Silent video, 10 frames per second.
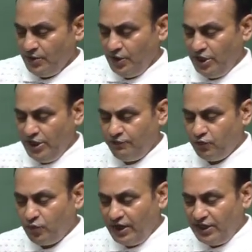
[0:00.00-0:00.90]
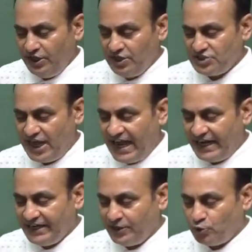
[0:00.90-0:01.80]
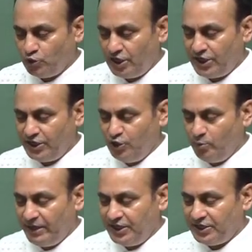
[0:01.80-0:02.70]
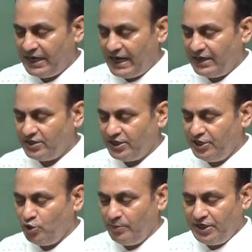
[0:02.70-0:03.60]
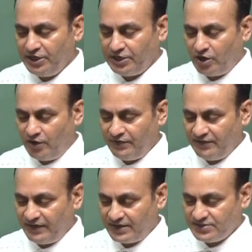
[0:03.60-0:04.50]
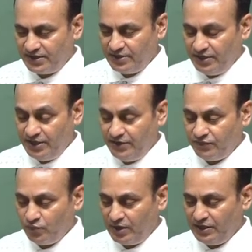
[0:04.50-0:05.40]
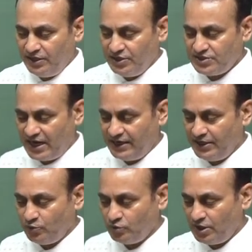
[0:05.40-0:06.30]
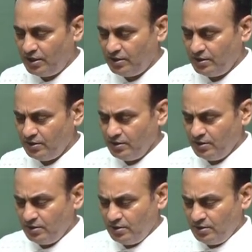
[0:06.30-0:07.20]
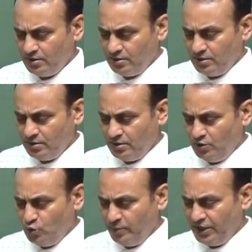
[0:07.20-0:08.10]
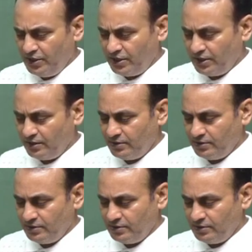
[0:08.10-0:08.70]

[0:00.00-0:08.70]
If 1 is added to the numerator and the denominator of a fraction, if 1 is added to the numerator